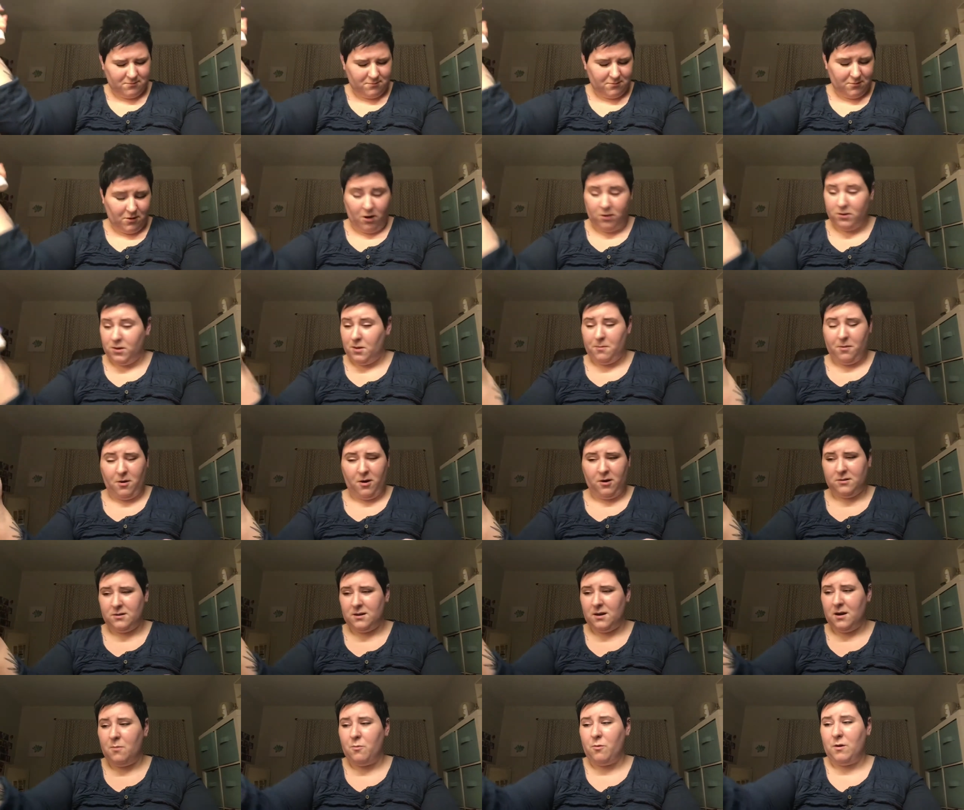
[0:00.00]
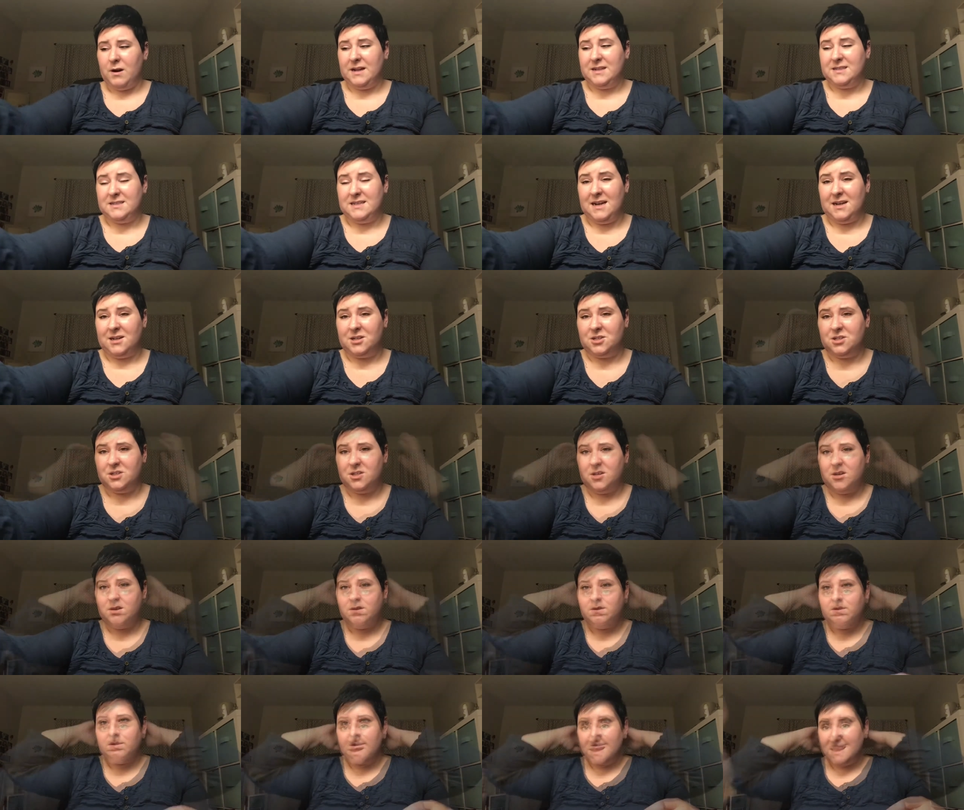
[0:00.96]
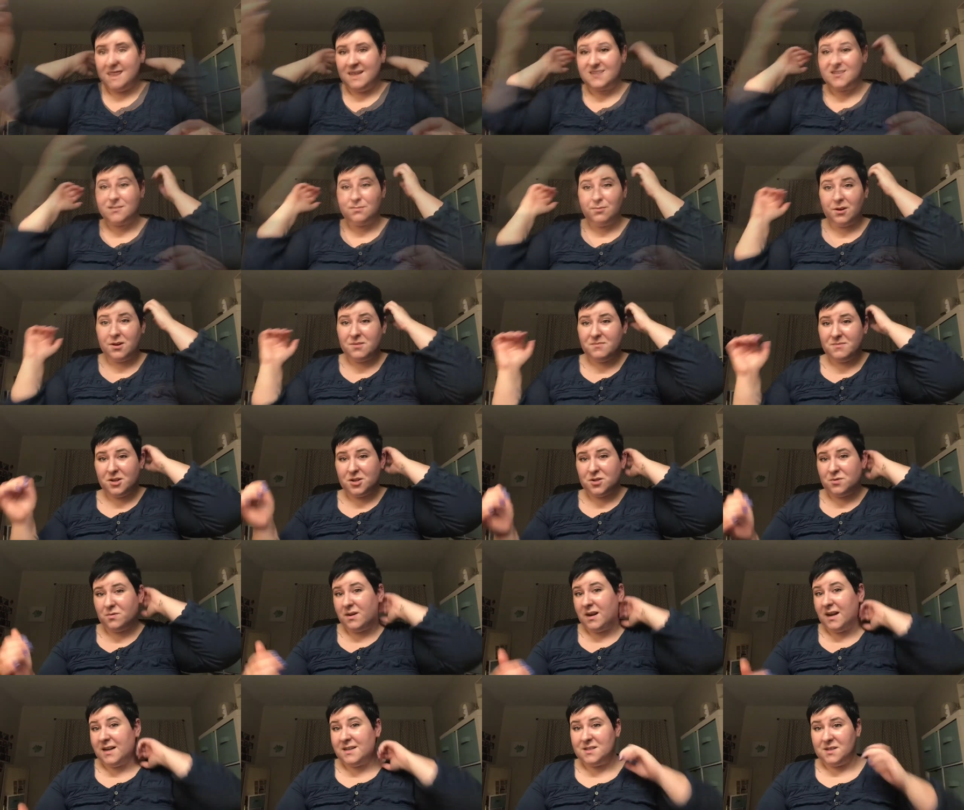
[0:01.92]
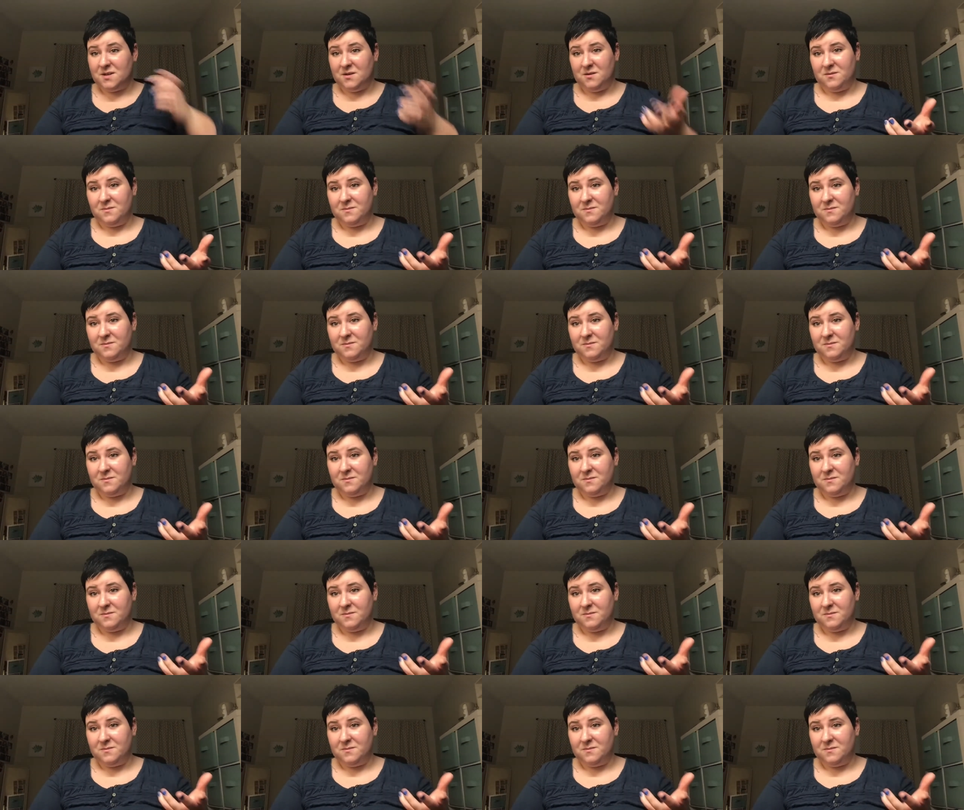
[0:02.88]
on the part that I'm wanting texture. But that's pretty much what I do.